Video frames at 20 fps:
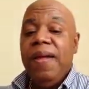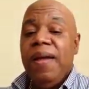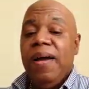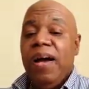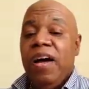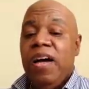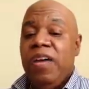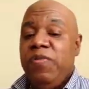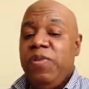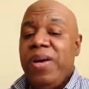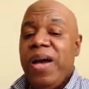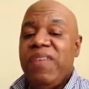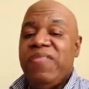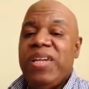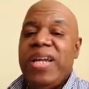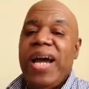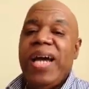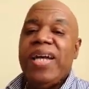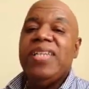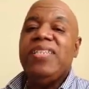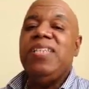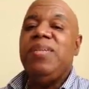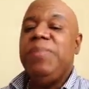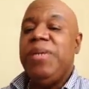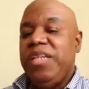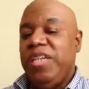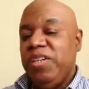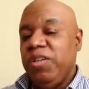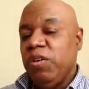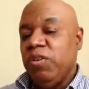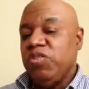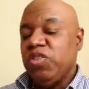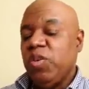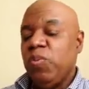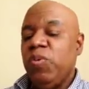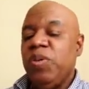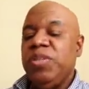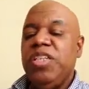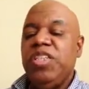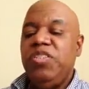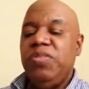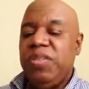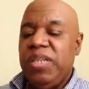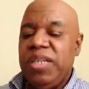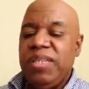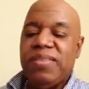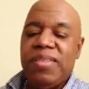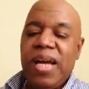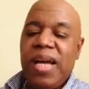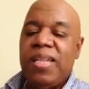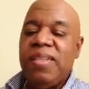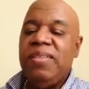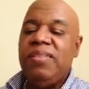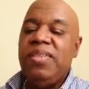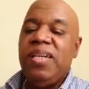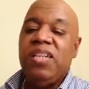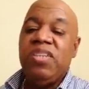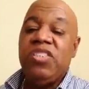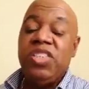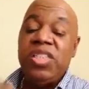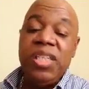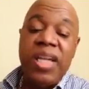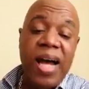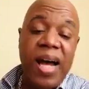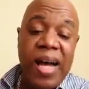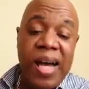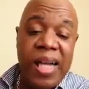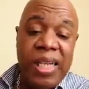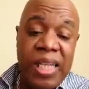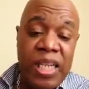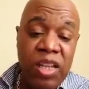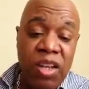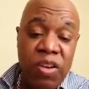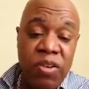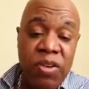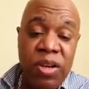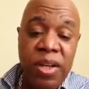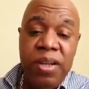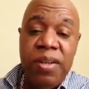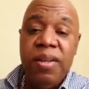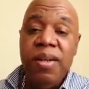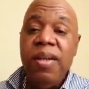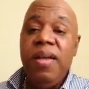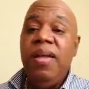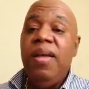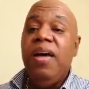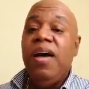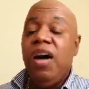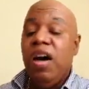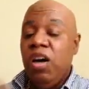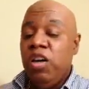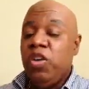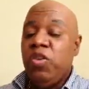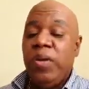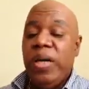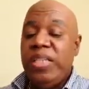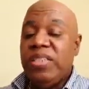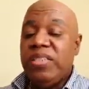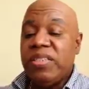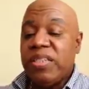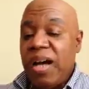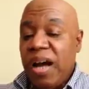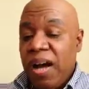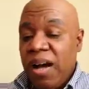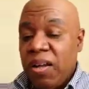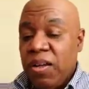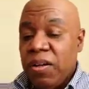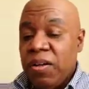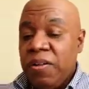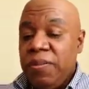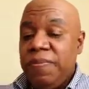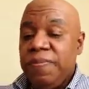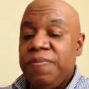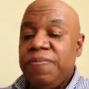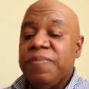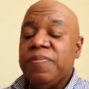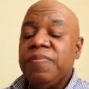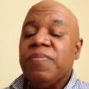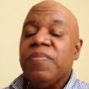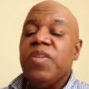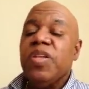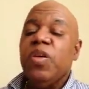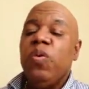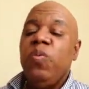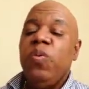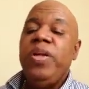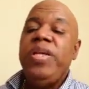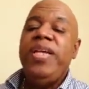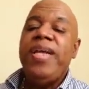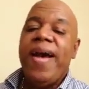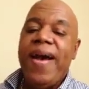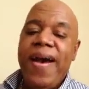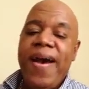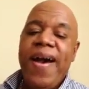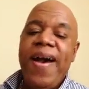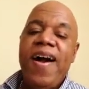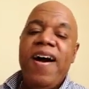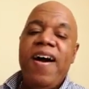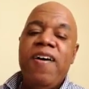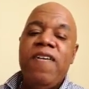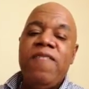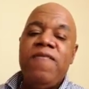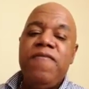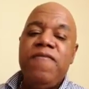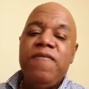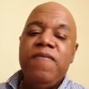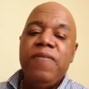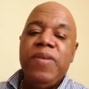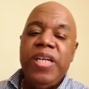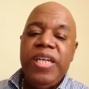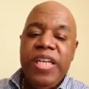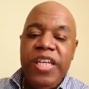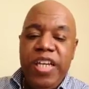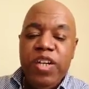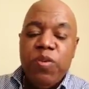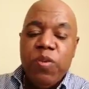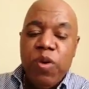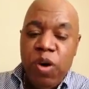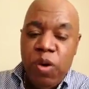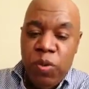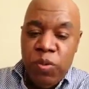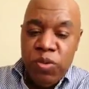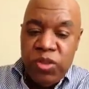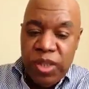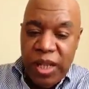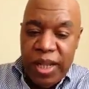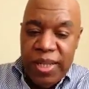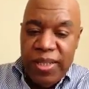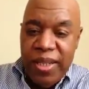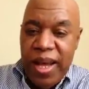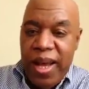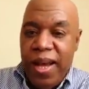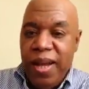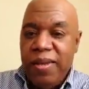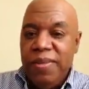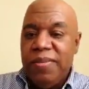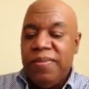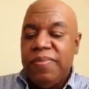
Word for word: Uh, if you have an academic hero, someone that you think is highly intelligent, highly learned, a great scholar, when you have heroes like that,